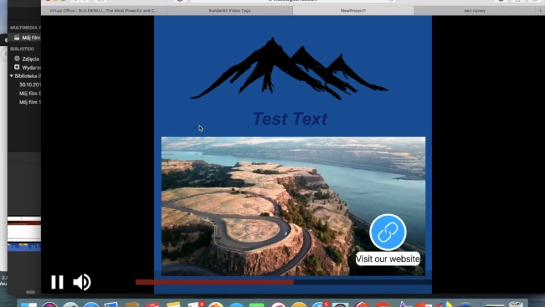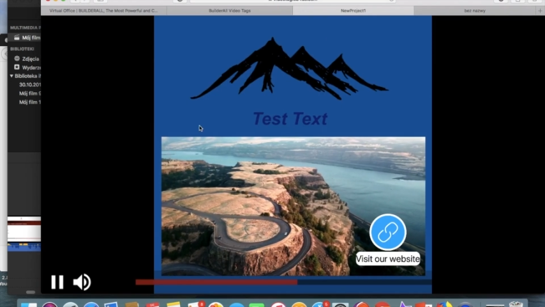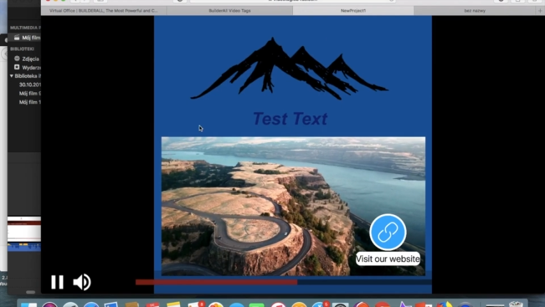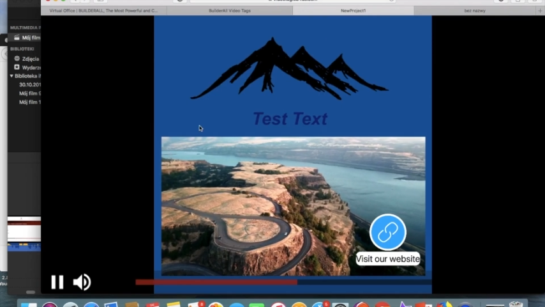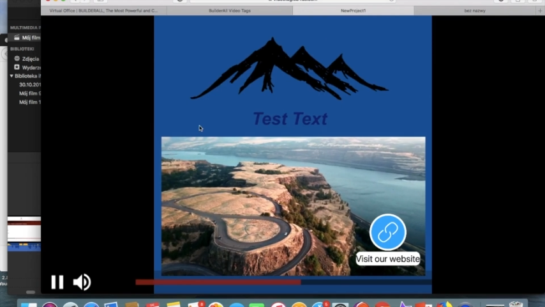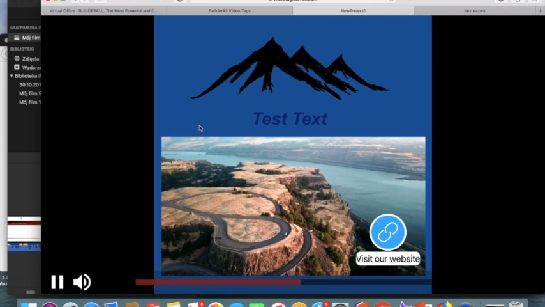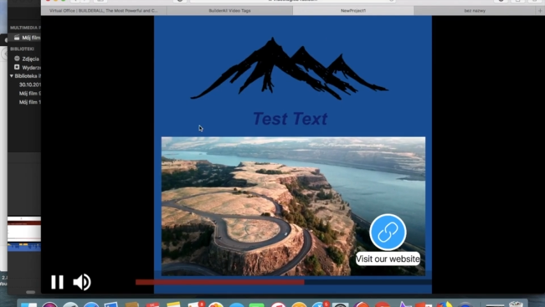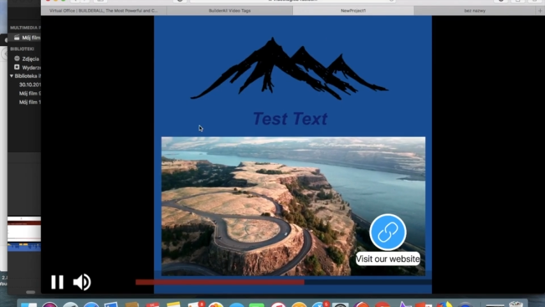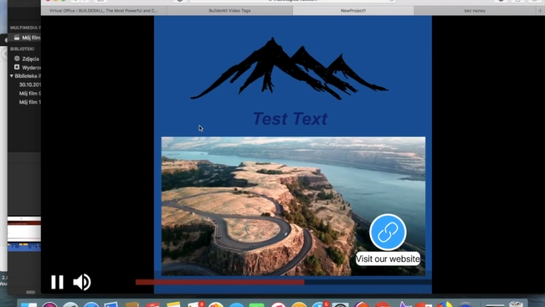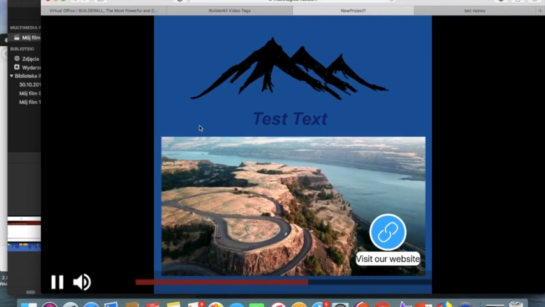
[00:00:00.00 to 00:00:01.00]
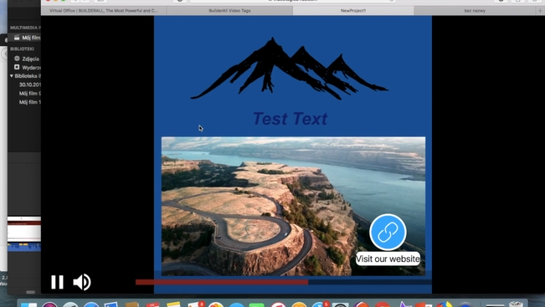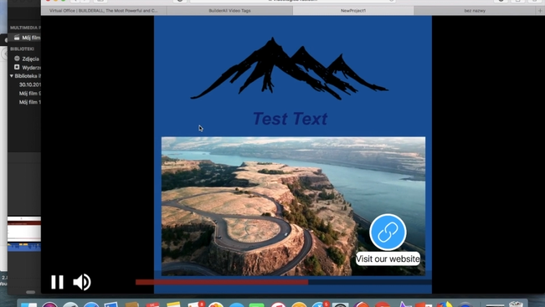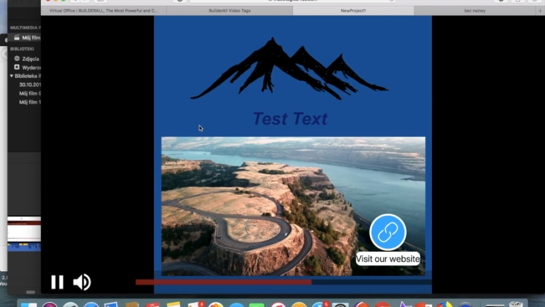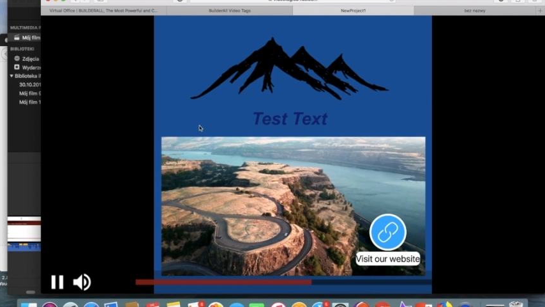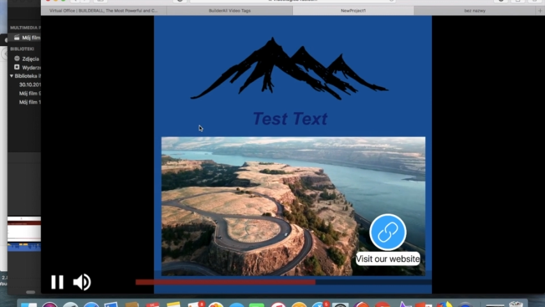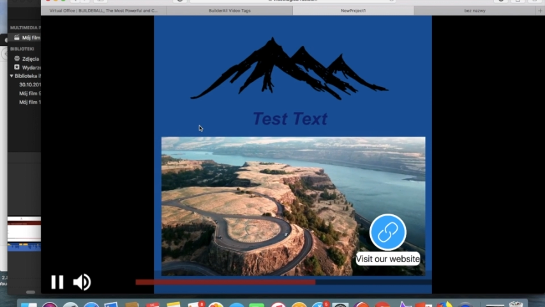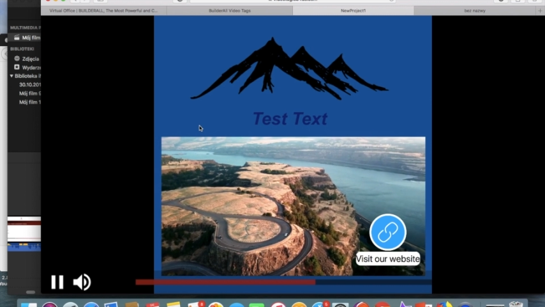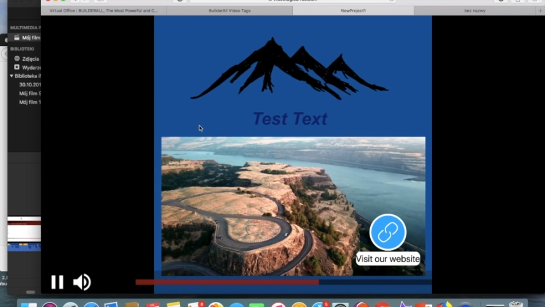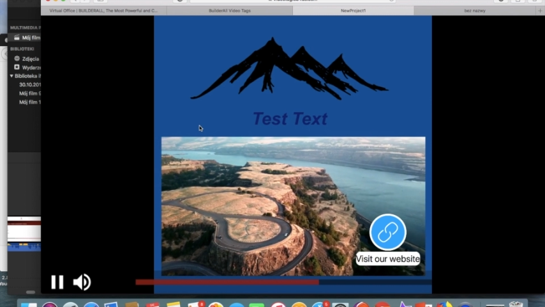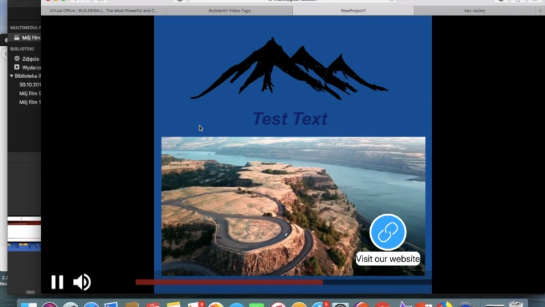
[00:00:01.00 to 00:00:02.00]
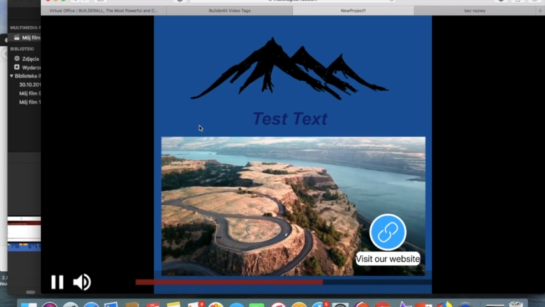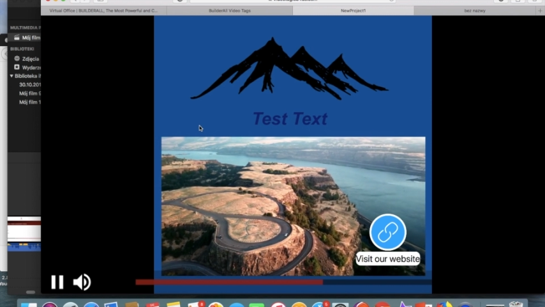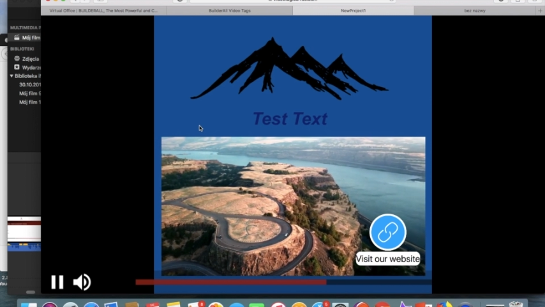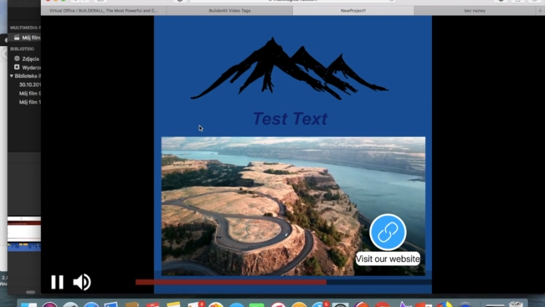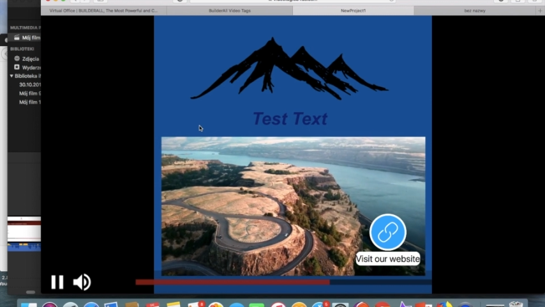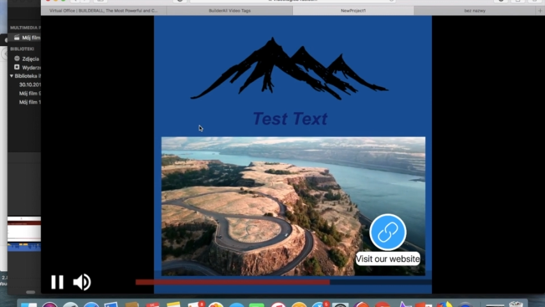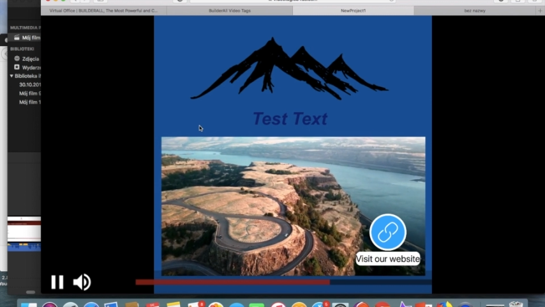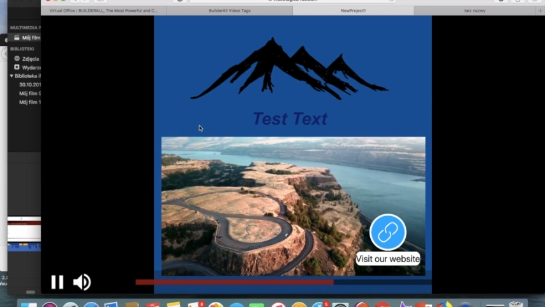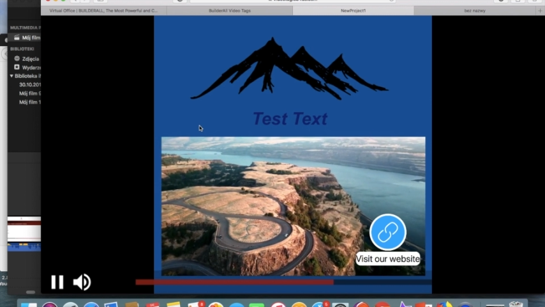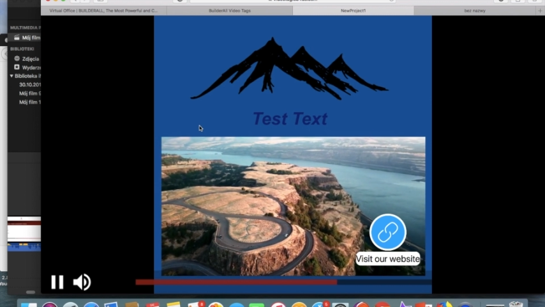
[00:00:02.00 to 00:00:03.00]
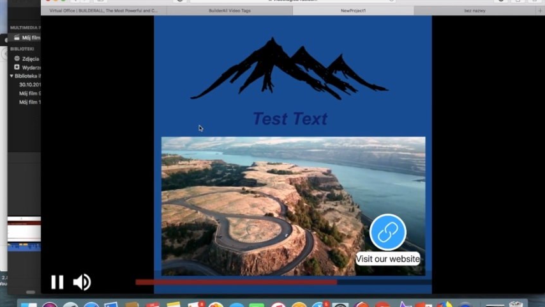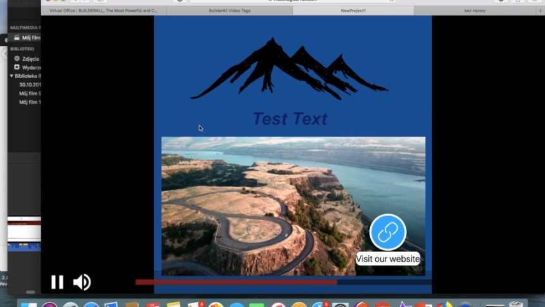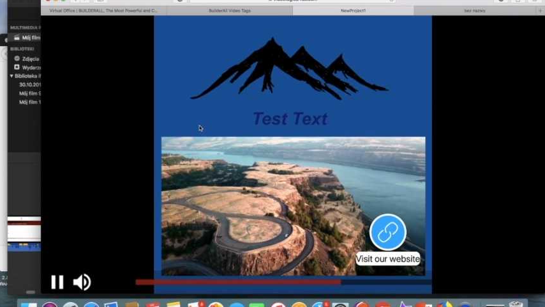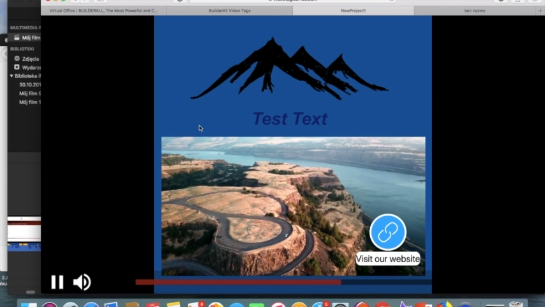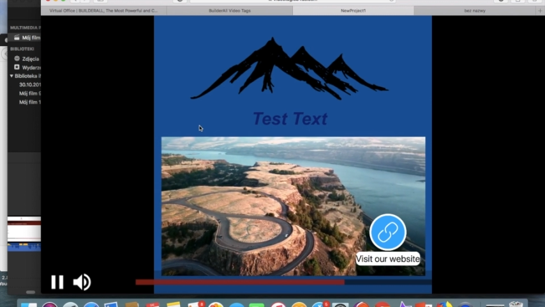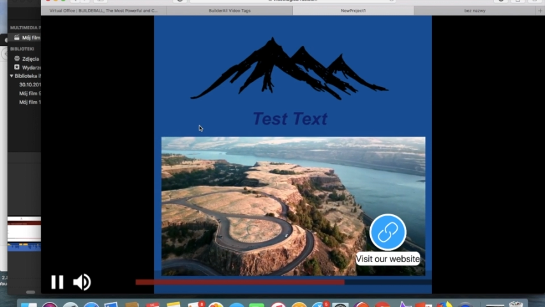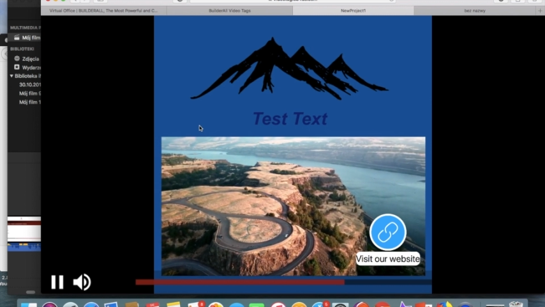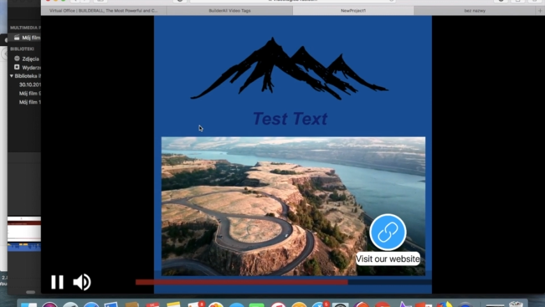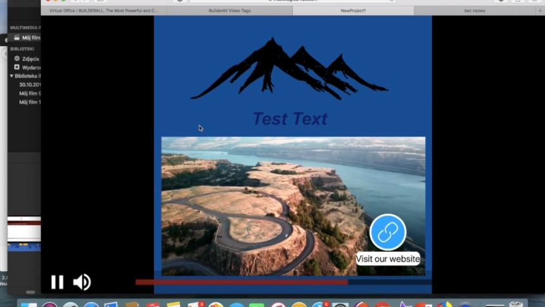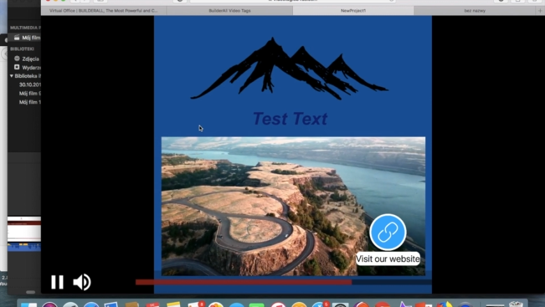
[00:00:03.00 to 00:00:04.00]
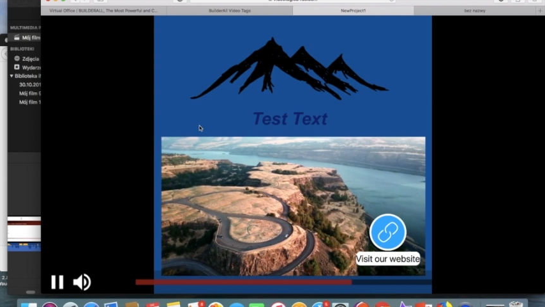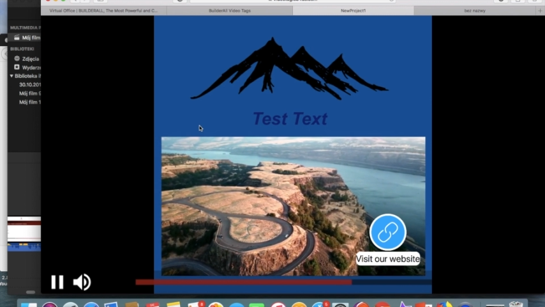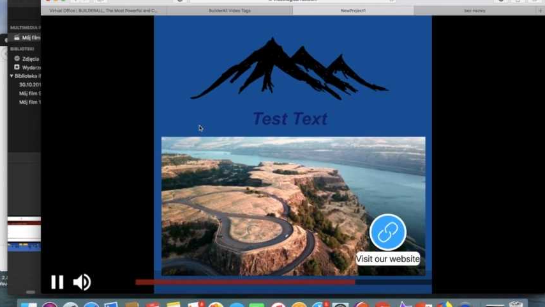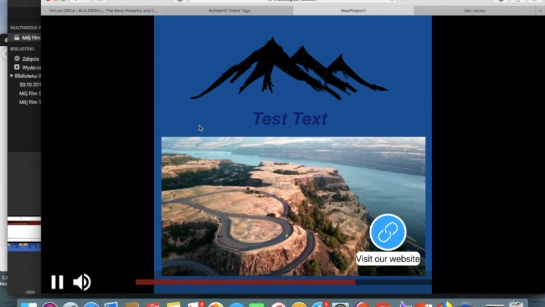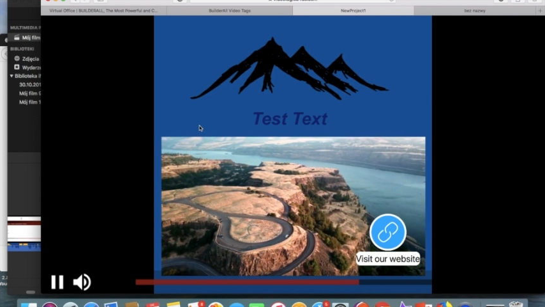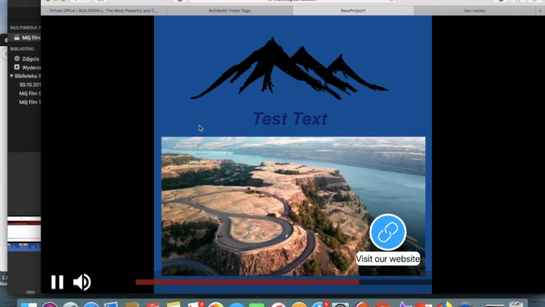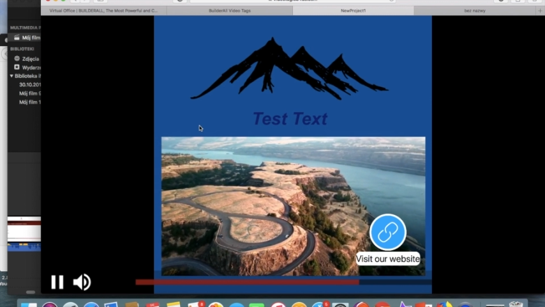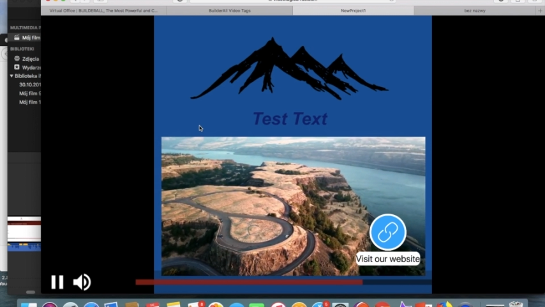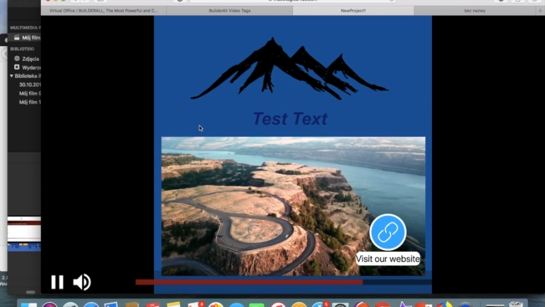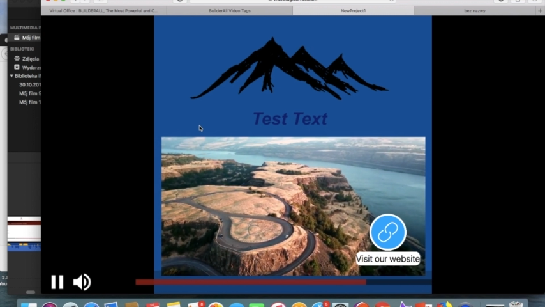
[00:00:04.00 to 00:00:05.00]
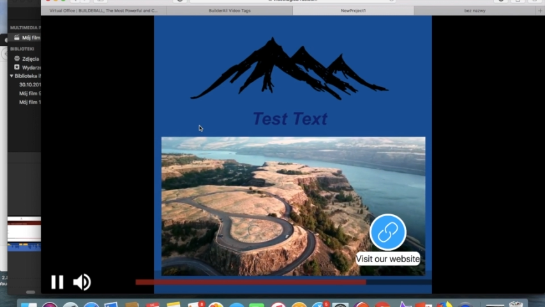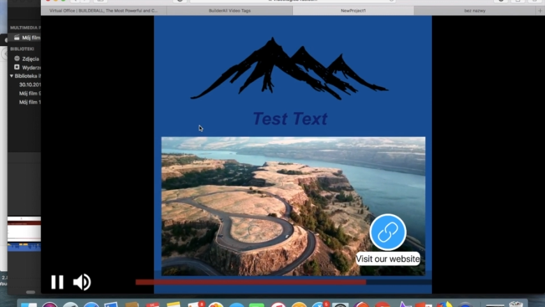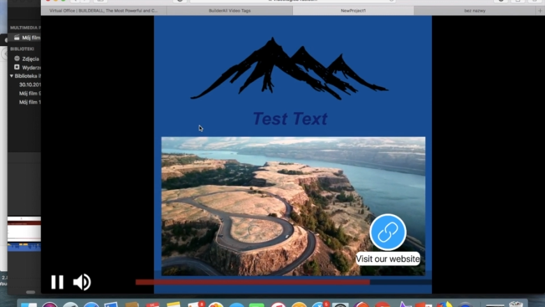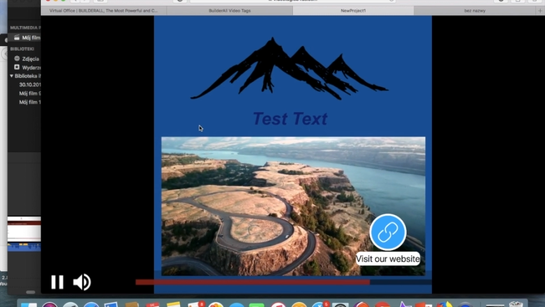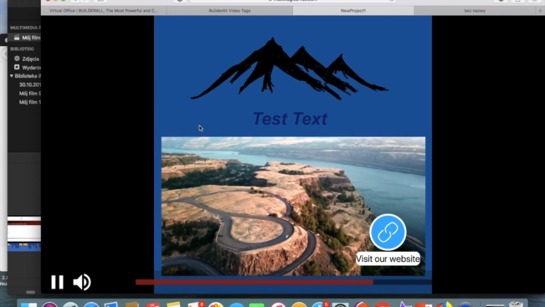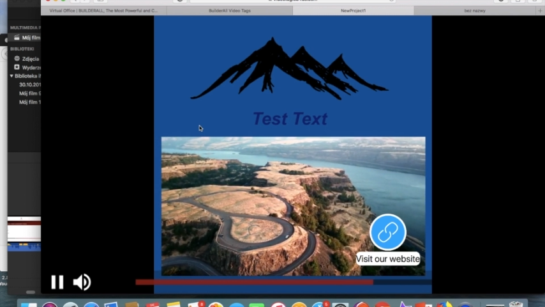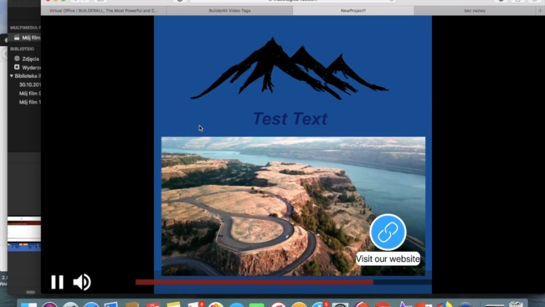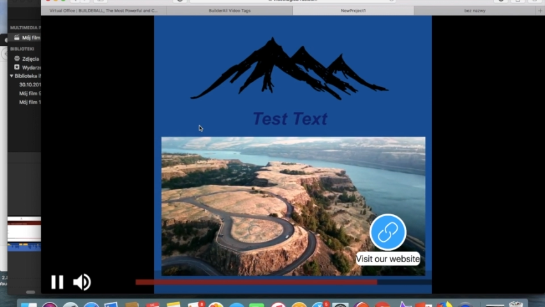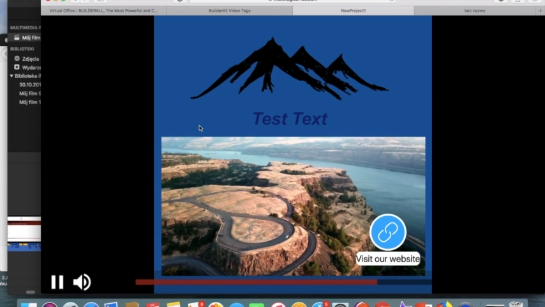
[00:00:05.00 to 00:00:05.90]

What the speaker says: [unreadable: no face in view]